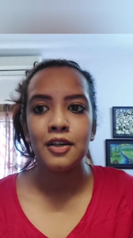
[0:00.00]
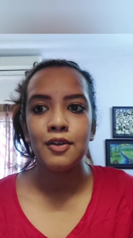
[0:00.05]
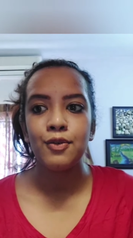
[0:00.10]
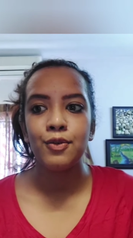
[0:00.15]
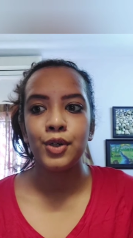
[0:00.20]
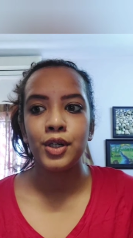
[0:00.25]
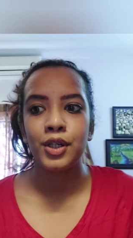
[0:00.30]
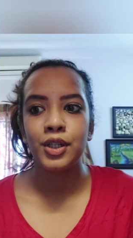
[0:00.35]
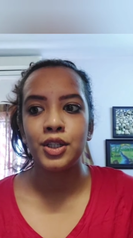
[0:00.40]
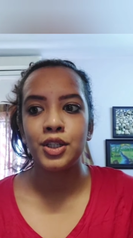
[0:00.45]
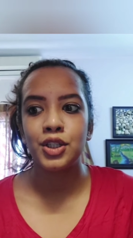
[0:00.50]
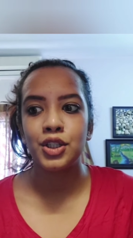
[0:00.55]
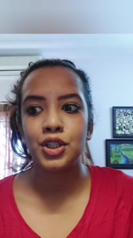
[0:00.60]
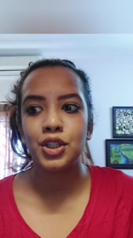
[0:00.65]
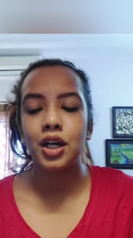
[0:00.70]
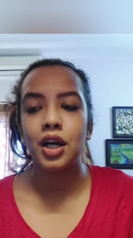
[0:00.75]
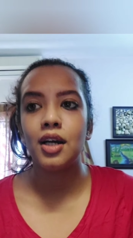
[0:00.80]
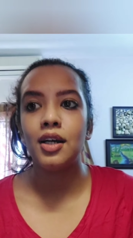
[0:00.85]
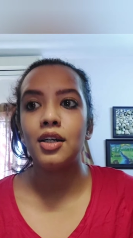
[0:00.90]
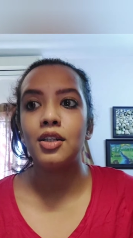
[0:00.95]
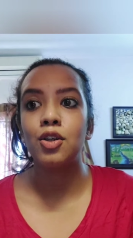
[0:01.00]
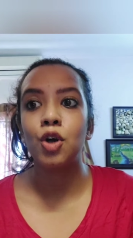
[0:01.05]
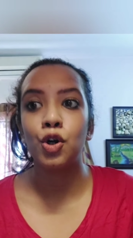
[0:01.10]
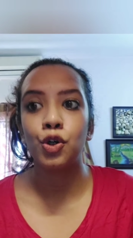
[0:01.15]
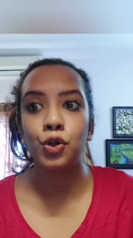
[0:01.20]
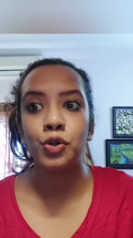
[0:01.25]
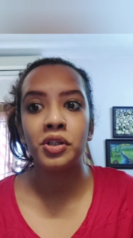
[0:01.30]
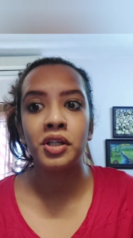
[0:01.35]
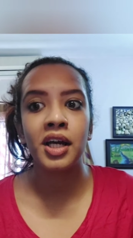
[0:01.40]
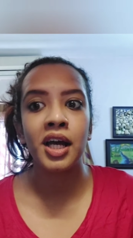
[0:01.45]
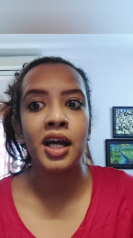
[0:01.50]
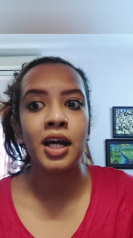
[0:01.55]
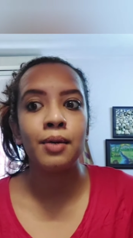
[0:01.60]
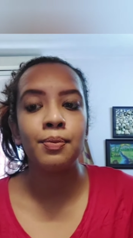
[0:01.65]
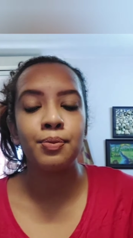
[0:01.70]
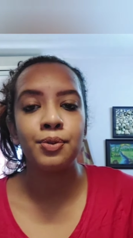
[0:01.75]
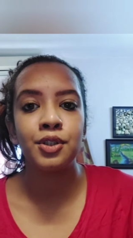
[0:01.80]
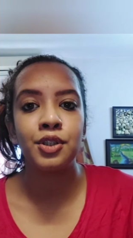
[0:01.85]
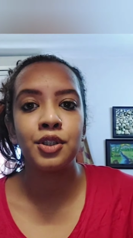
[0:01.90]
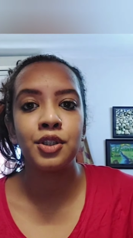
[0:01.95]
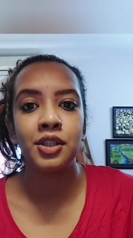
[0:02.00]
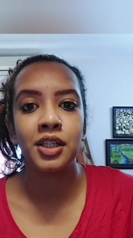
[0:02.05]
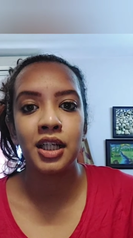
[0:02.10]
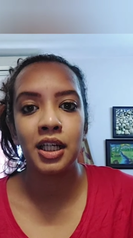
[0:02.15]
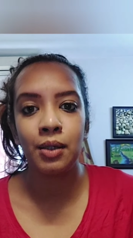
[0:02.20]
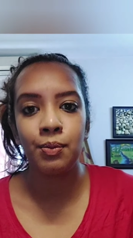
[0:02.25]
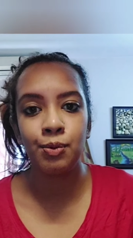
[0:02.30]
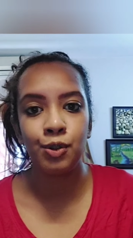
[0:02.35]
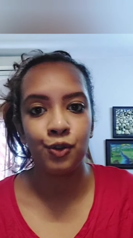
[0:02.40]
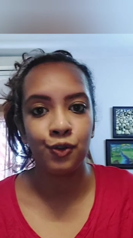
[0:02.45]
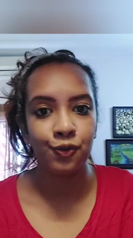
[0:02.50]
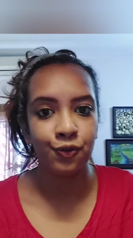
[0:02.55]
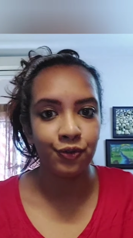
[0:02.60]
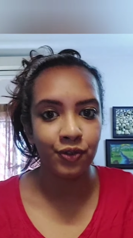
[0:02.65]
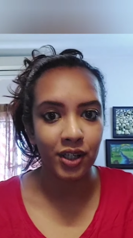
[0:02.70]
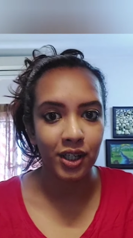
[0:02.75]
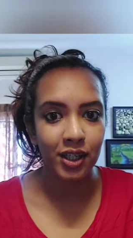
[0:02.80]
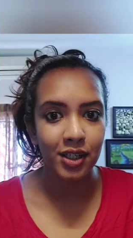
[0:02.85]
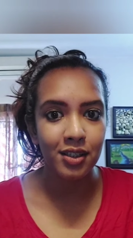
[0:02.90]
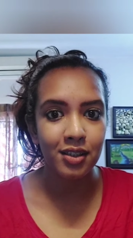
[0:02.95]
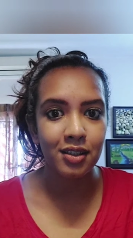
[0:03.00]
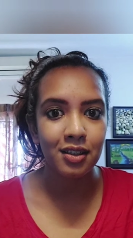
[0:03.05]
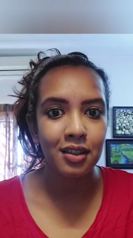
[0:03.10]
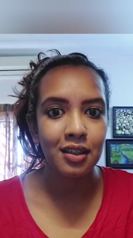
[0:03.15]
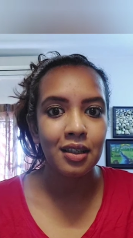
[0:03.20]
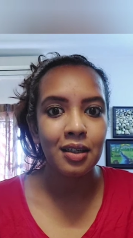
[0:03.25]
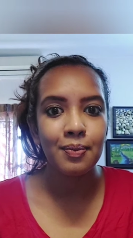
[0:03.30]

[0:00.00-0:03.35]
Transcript: which not only helps to keep you fit